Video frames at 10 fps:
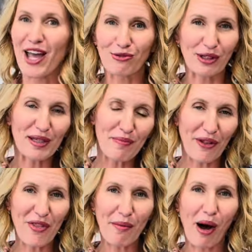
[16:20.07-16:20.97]
and really
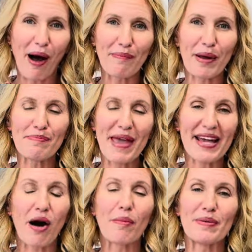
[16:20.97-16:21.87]
build them up and
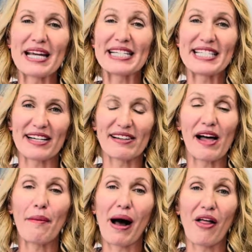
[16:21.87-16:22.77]
make a big
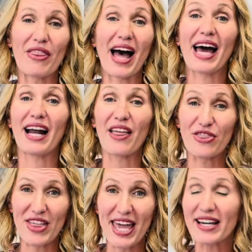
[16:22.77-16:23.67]
deal about that. I
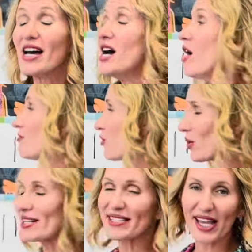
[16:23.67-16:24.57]
think
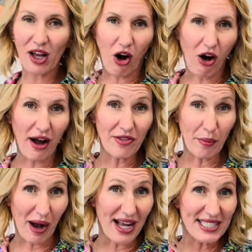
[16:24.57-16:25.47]
focusing on
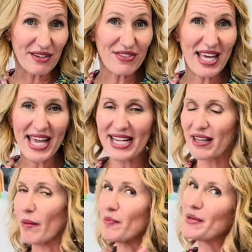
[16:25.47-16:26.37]
the positive
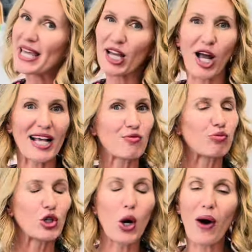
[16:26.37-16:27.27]
things and being as
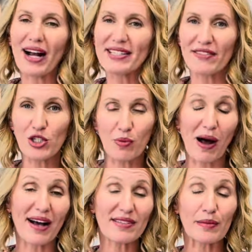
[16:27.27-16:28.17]
proactive as you
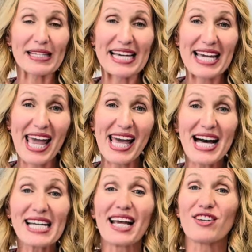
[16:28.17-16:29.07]
possibly
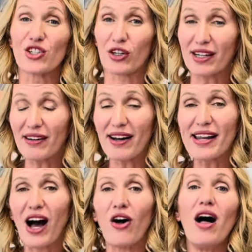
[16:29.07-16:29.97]
can is going to cut
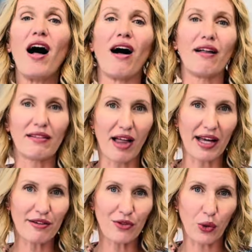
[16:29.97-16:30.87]
out a
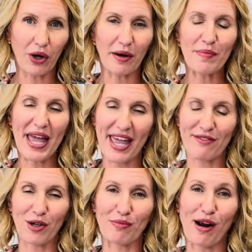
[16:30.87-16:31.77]
lot of your
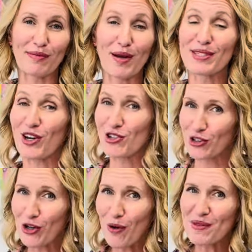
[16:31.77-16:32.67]
behavior problems. I
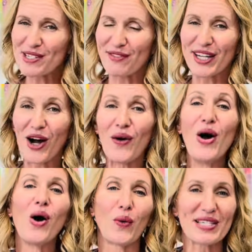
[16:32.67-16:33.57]
sure hope this video
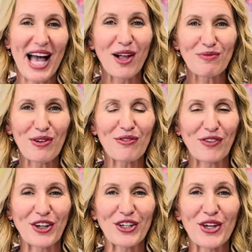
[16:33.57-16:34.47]
was helpful
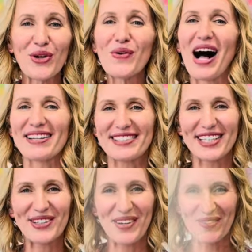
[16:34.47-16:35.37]
for you. I'll
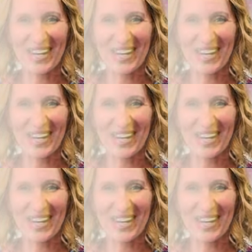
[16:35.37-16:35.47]
see you in